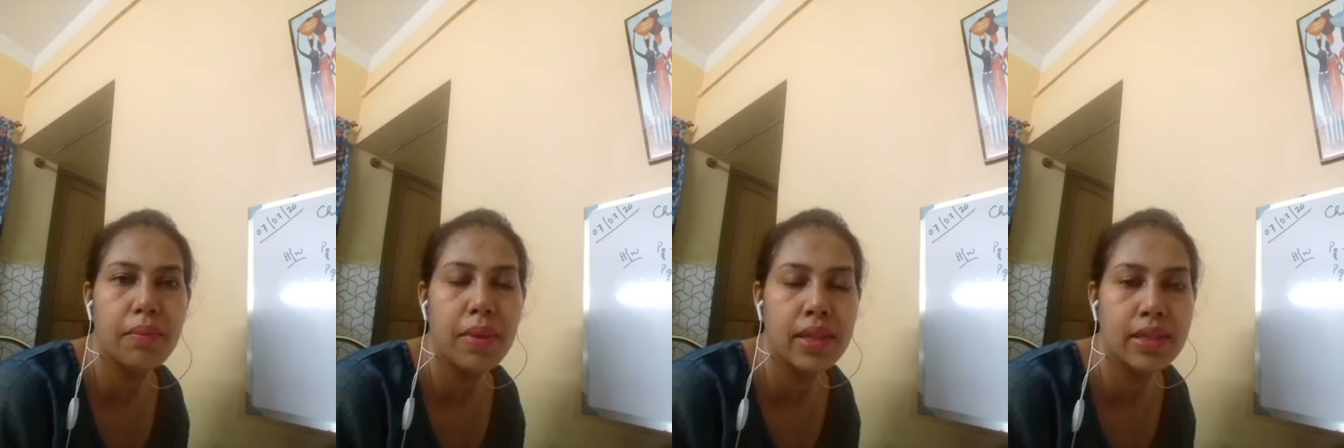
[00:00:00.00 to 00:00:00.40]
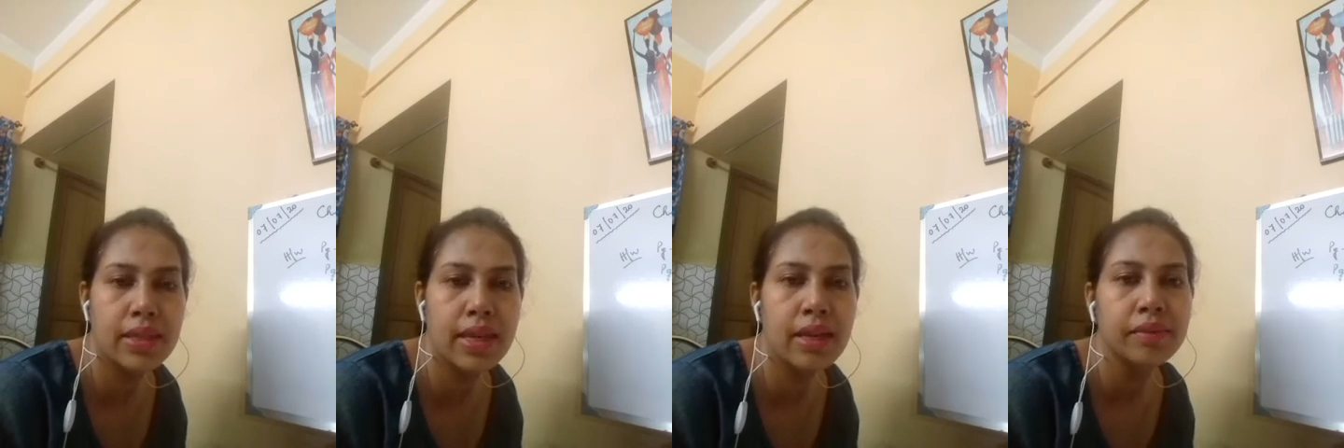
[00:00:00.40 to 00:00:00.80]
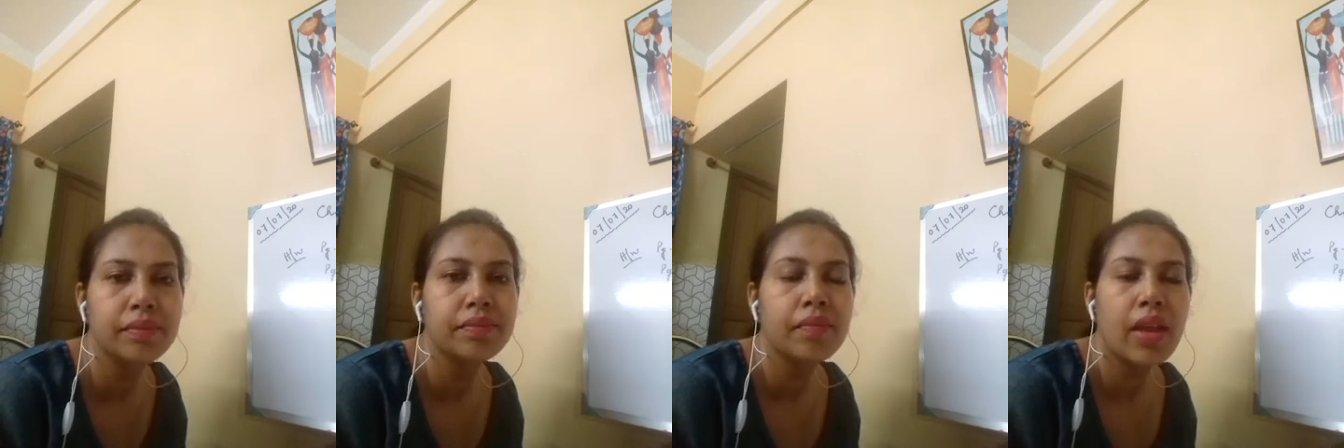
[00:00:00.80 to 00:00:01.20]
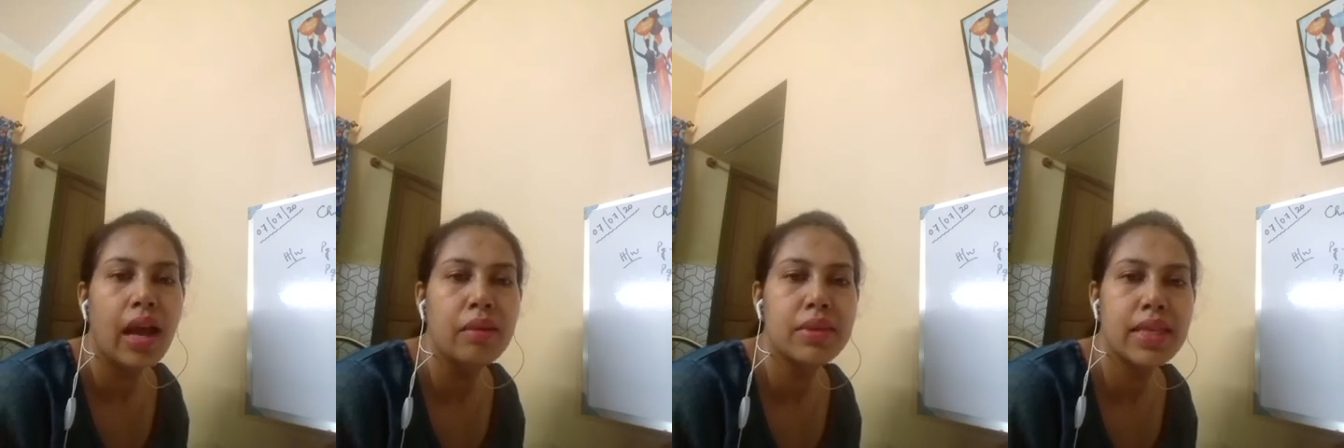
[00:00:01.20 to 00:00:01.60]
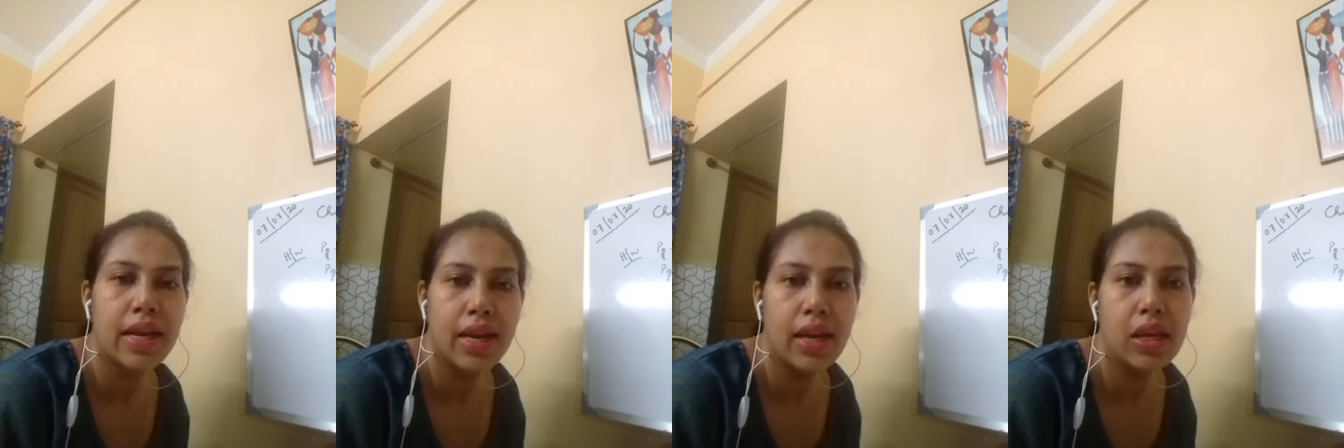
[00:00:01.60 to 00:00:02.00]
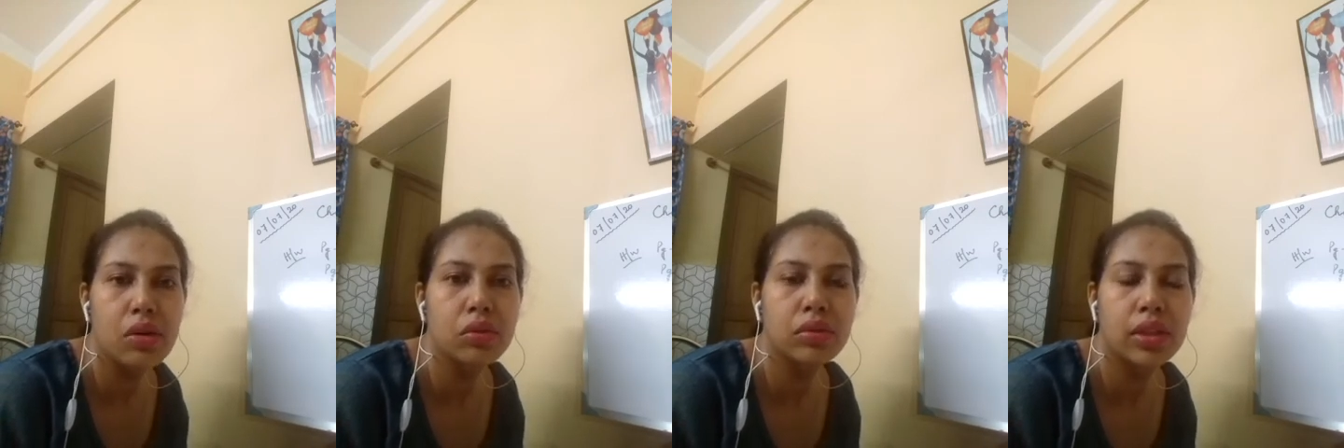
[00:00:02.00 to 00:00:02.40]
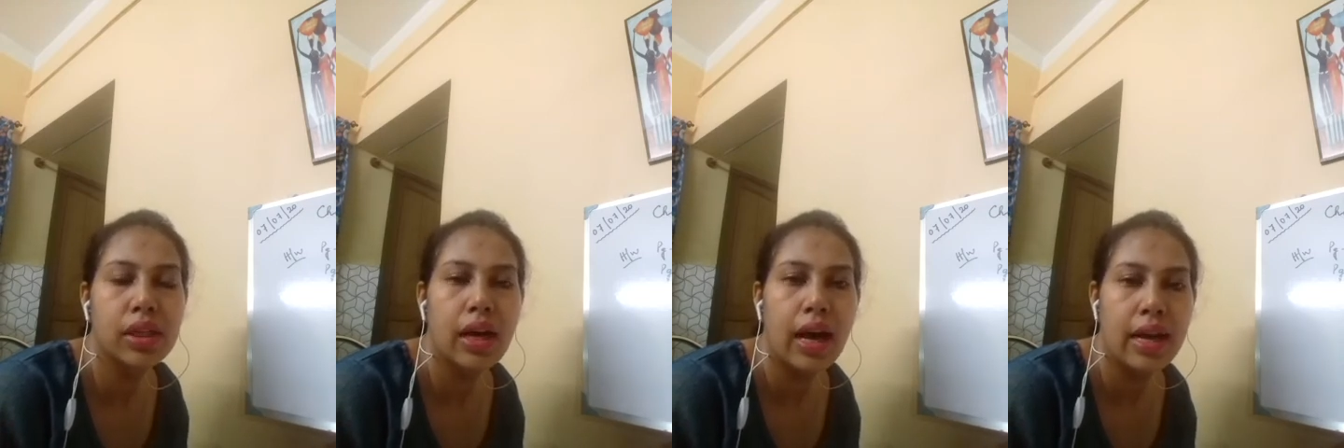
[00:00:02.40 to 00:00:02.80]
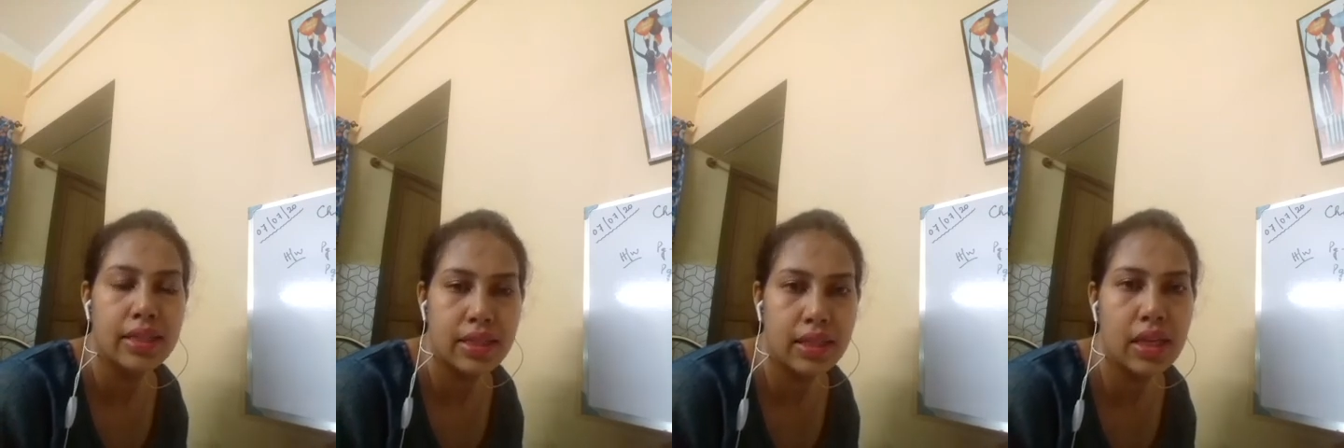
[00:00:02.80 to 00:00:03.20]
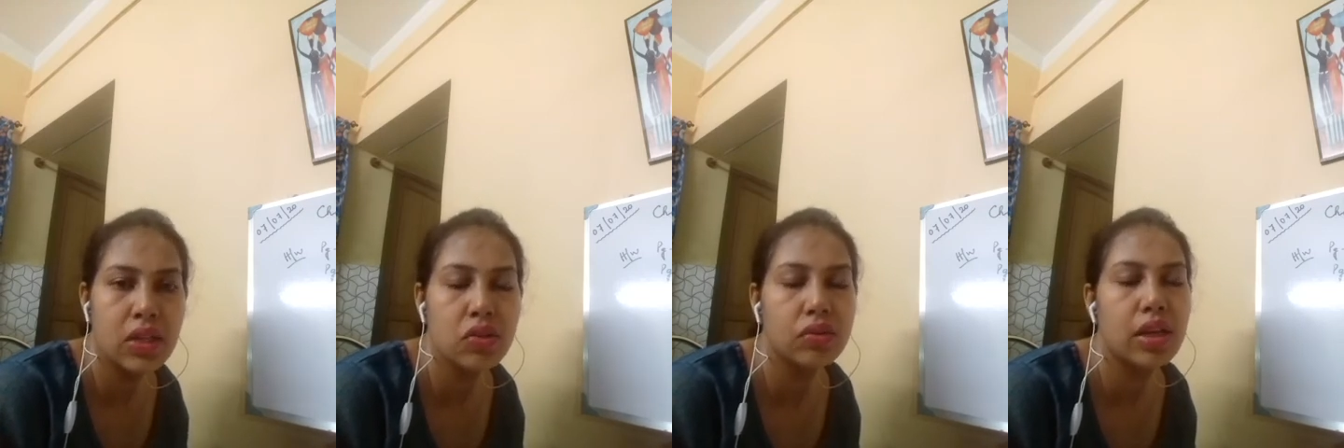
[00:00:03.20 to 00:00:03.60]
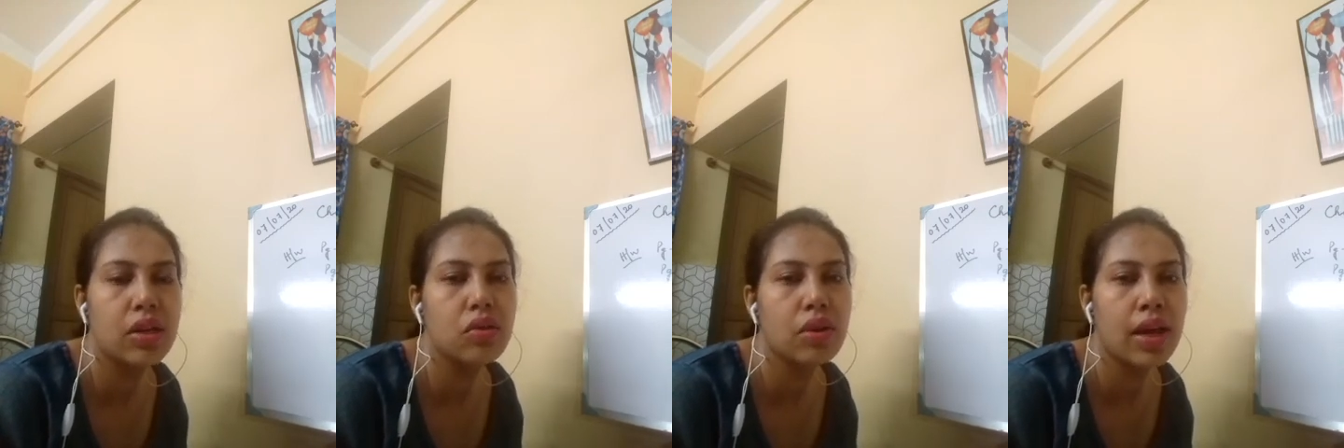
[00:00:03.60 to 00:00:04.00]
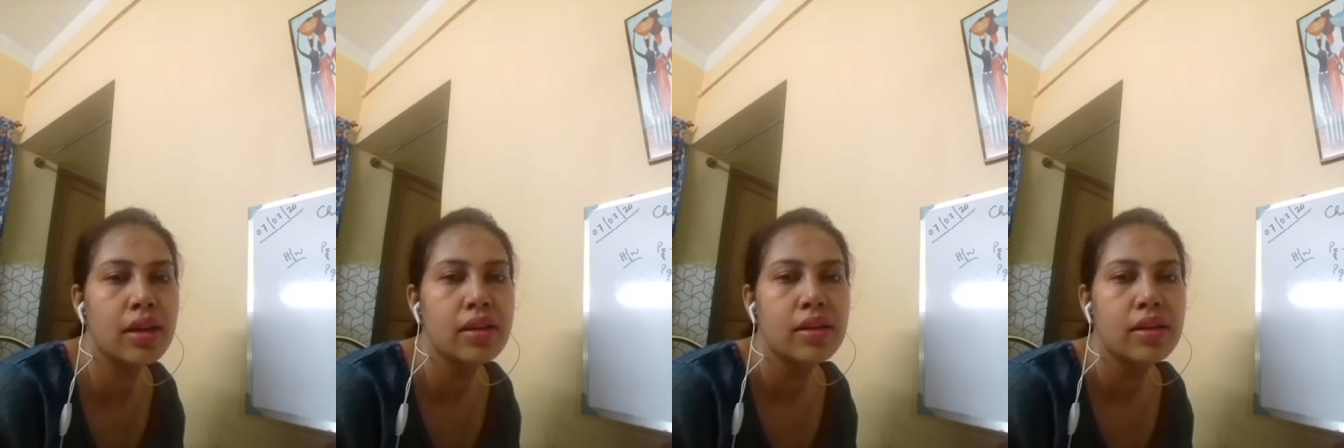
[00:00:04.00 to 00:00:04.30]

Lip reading: a pencil. I will be sending you the answer key so that you can